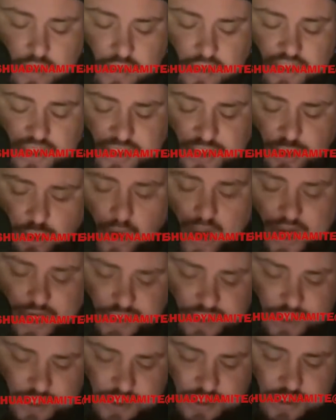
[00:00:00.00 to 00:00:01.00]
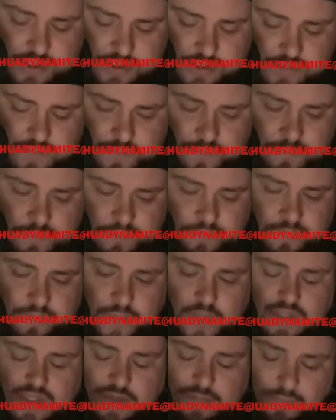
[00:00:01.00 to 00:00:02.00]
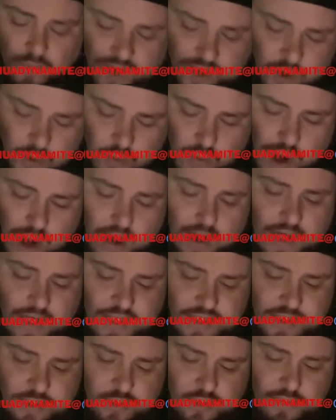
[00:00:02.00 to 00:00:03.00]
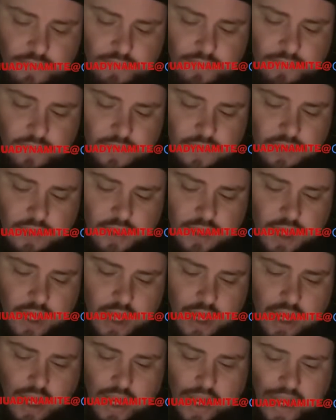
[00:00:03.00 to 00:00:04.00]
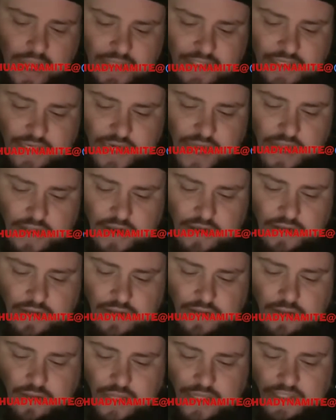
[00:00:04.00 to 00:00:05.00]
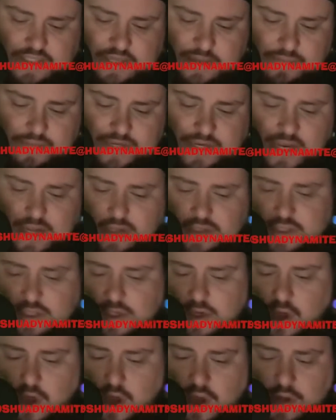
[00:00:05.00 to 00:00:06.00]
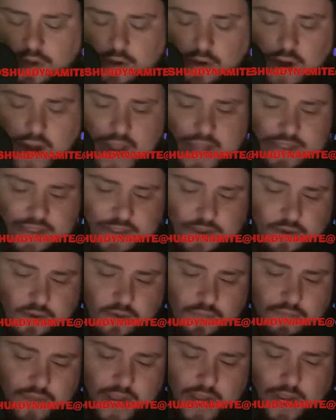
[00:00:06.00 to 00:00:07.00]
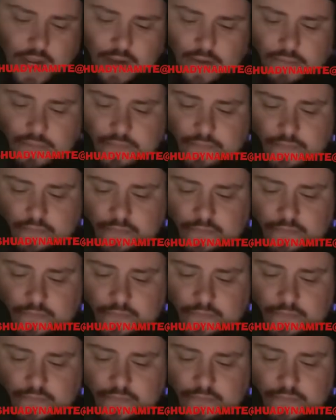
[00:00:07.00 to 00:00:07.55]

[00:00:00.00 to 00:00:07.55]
situations, to bring awareness to them. It's it's something else to call and harass an old man.